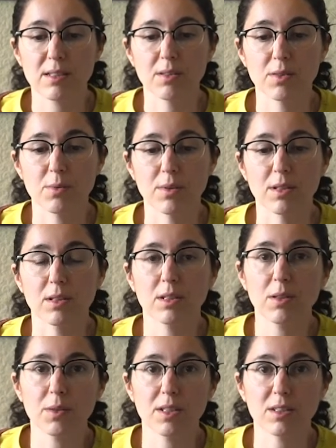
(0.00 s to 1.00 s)
those with
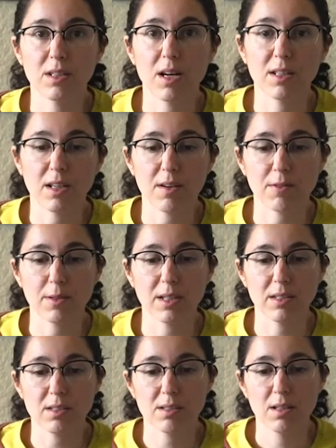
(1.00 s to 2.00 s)
colonial law and
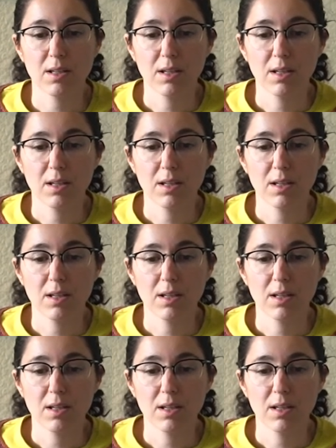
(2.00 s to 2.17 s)
governance.